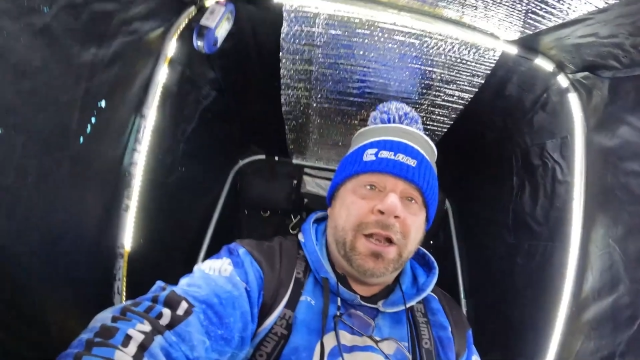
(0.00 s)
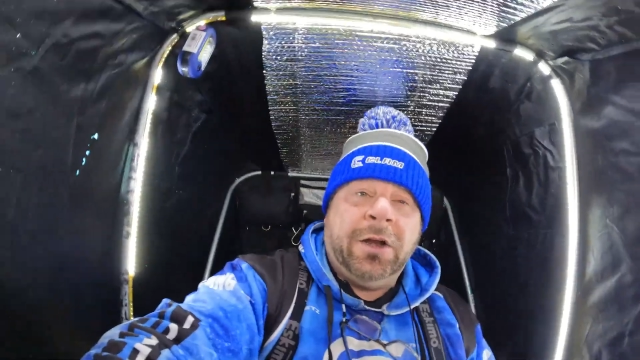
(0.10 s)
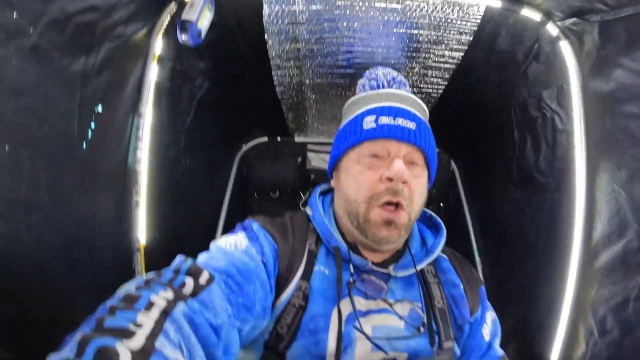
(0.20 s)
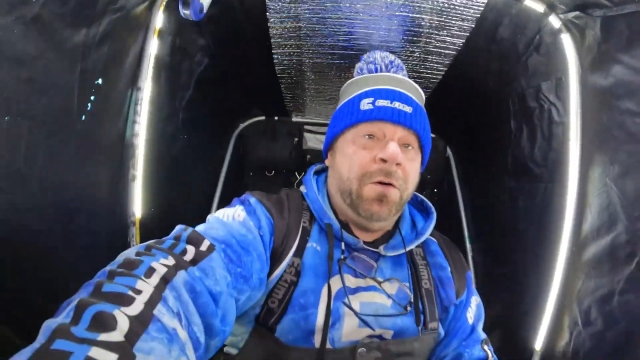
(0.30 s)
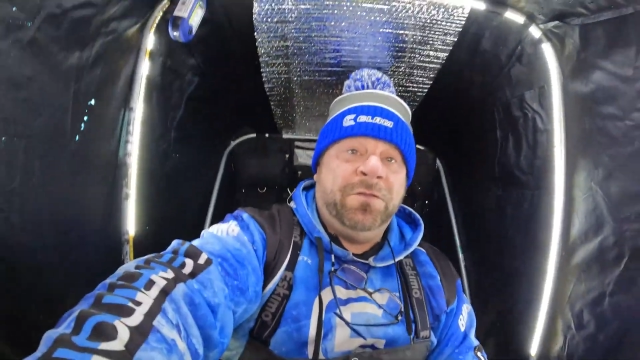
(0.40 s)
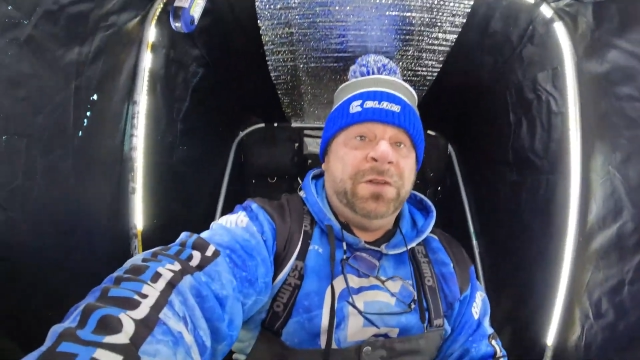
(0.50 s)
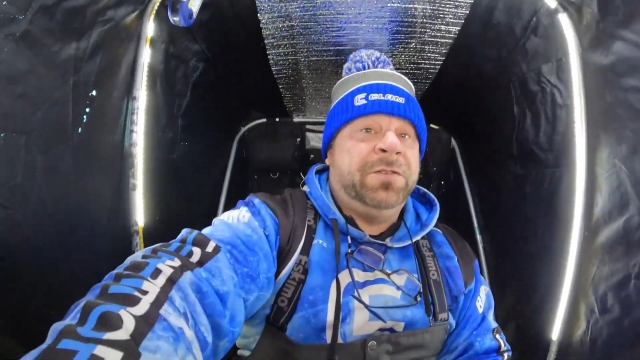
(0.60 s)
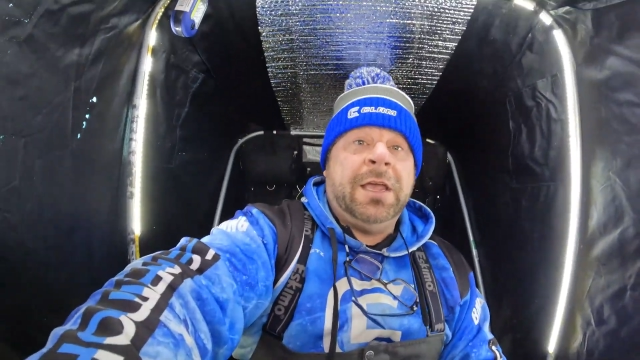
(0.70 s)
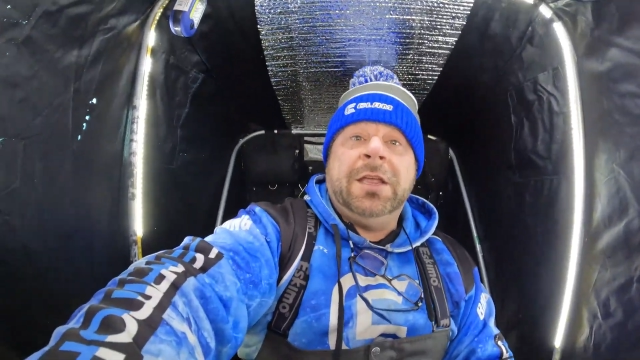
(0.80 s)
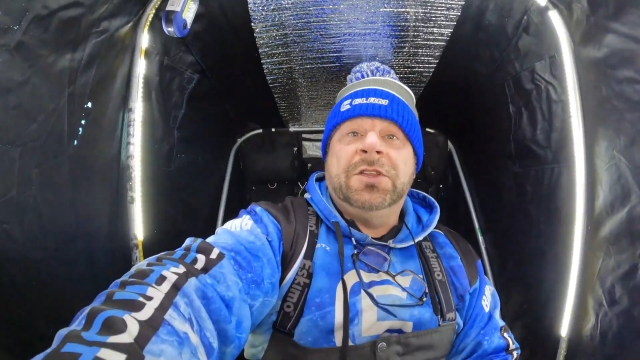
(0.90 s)
I don't know,
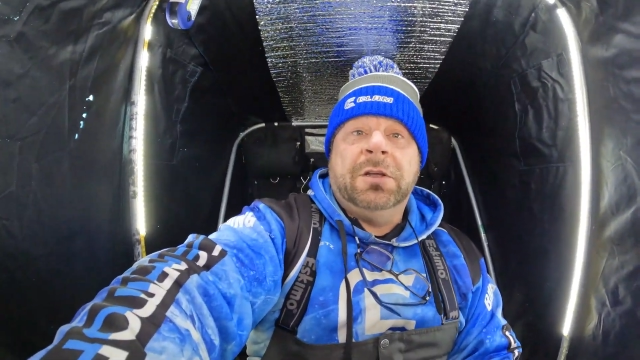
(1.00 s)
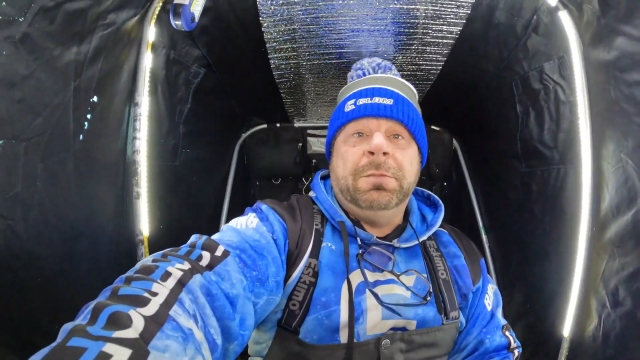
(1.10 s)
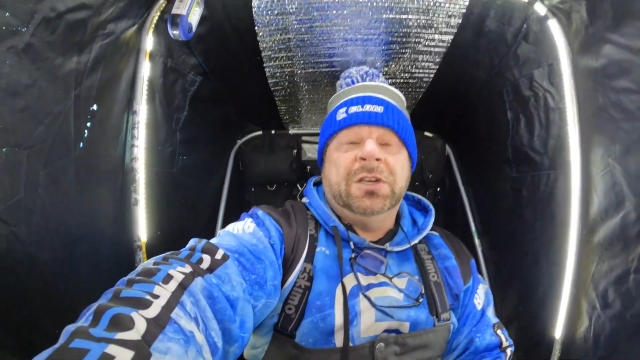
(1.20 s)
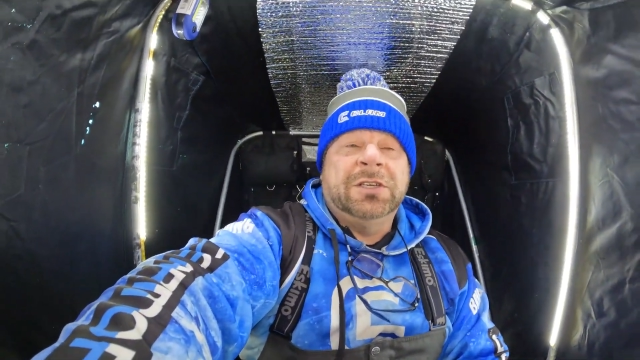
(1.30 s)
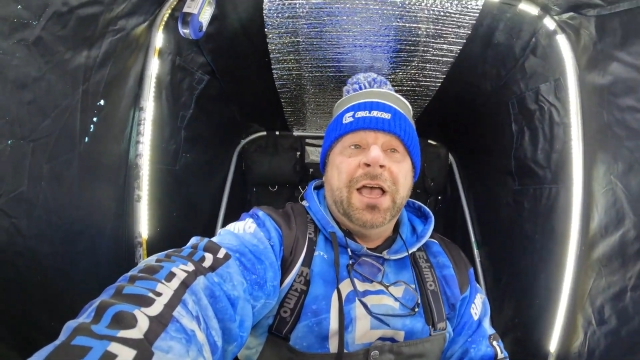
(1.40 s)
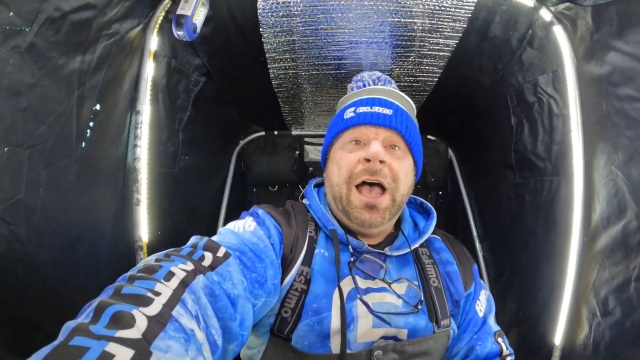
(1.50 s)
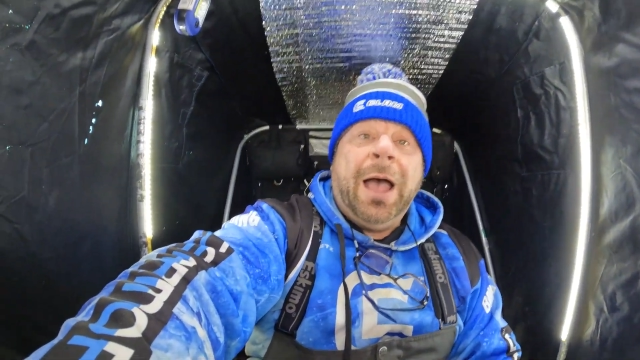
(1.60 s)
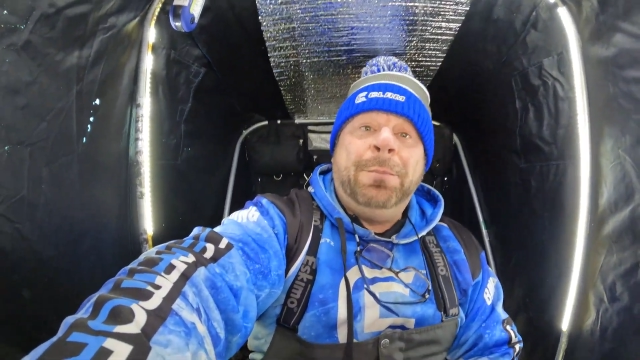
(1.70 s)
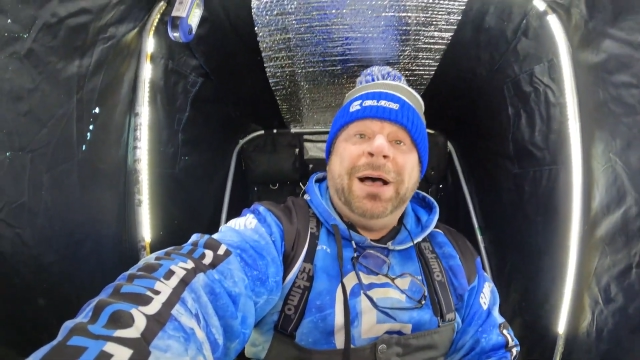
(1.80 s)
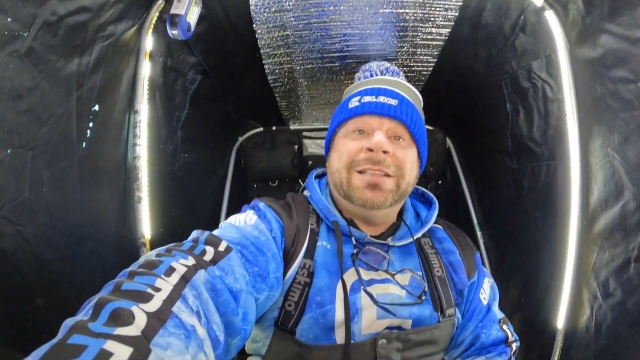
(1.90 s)
15 something years.
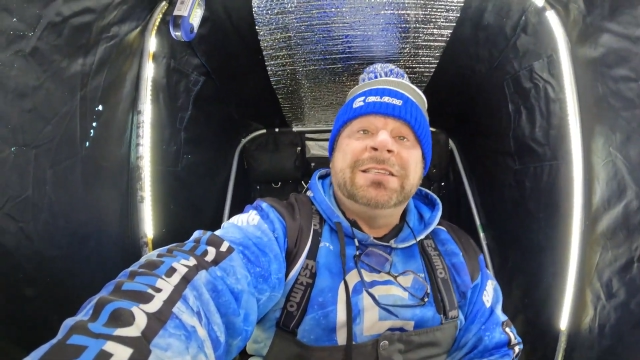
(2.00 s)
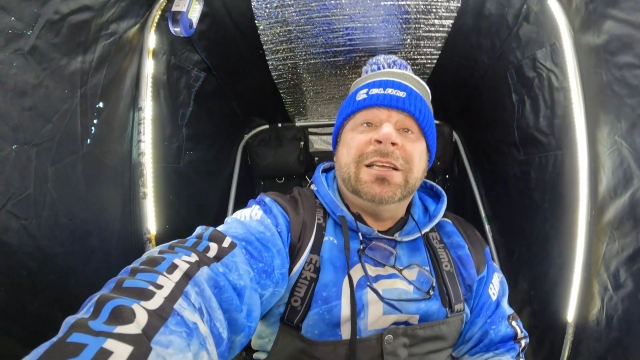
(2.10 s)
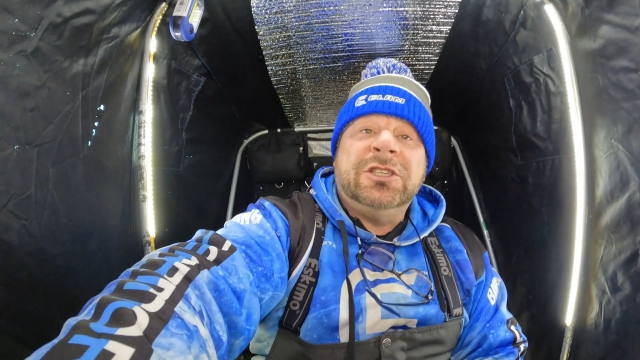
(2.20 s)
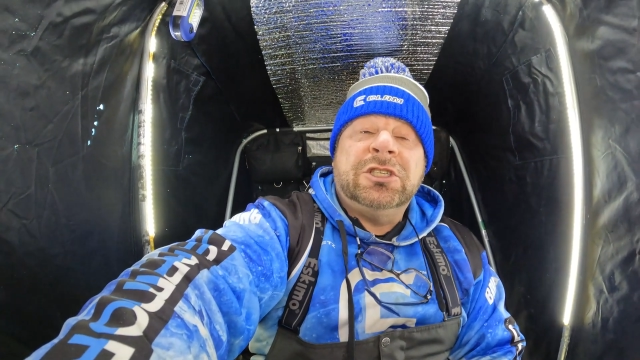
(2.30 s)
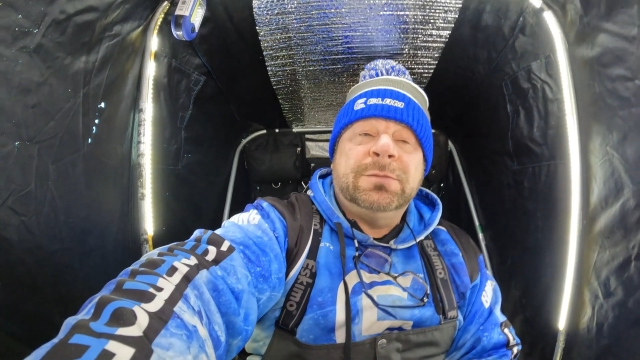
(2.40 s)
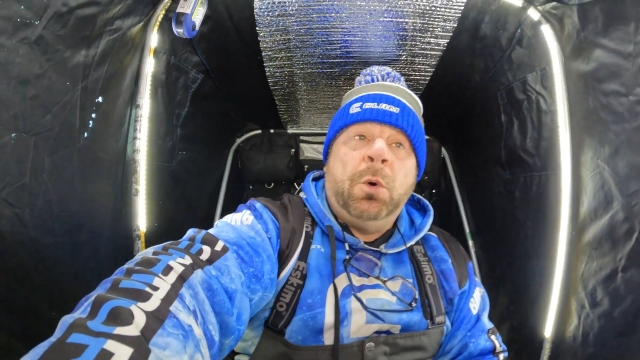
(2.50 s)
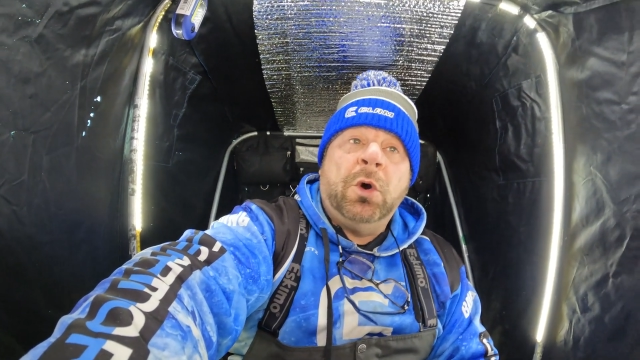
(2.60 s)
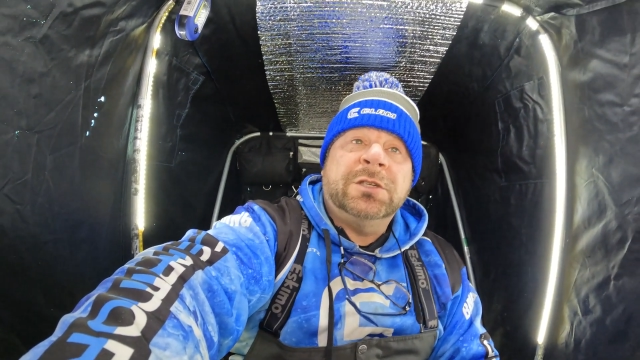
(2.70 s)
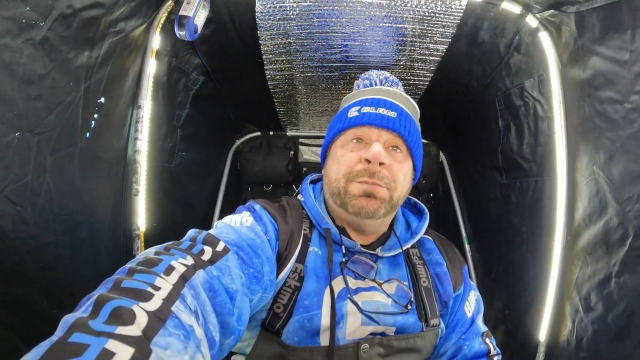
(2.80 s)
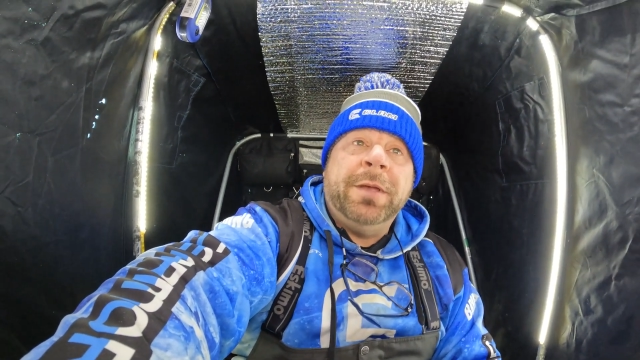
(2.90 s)
I bought this on
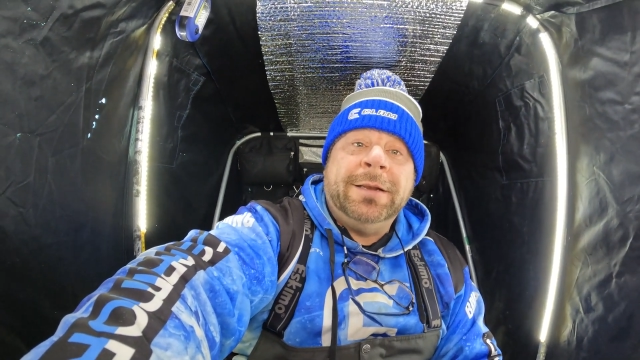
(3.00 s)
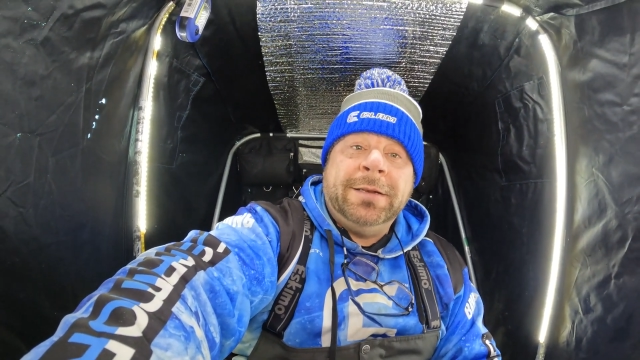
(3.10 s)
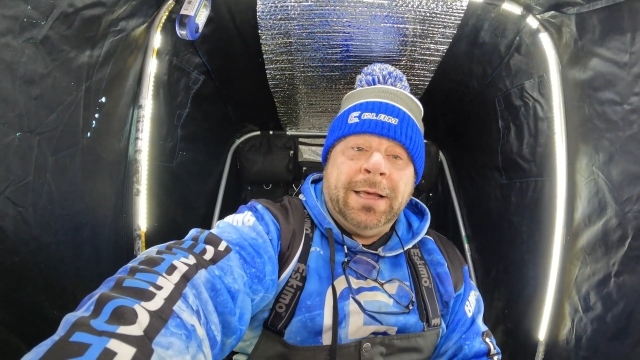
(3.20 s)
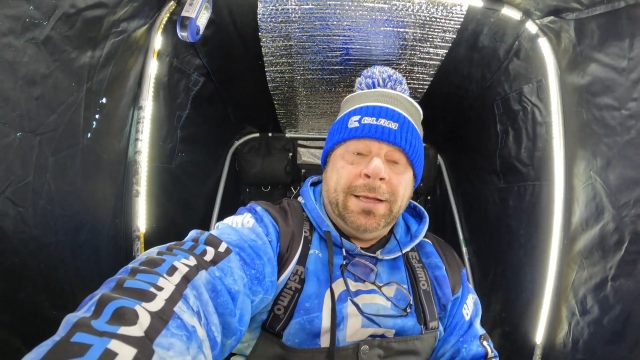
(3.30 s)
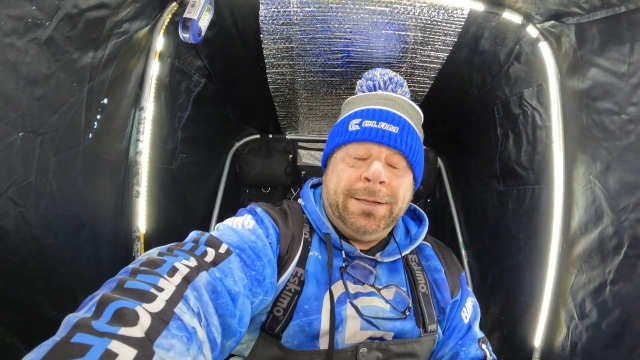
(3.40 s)
Sportsman